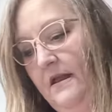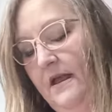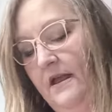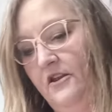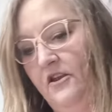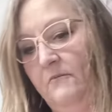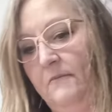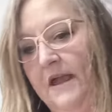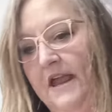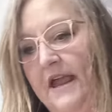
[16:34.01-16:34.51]

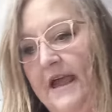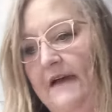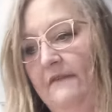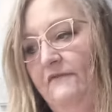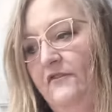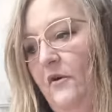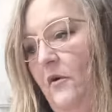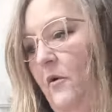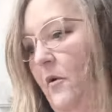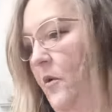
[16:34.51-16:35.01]
And you may
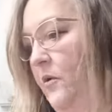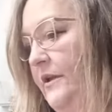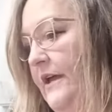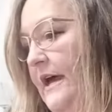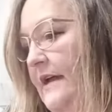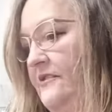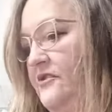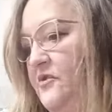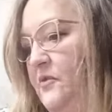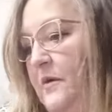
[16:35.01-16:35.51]
have to hold
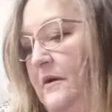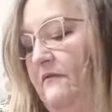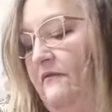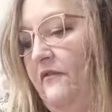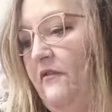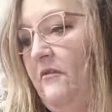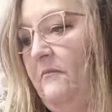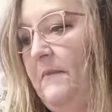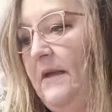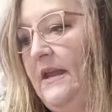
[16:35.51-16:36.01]
on to it
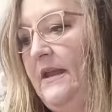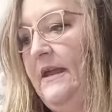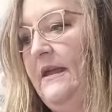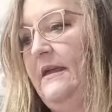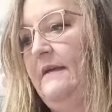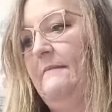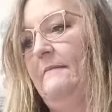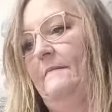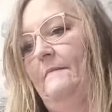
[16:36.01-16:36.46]
for a minute,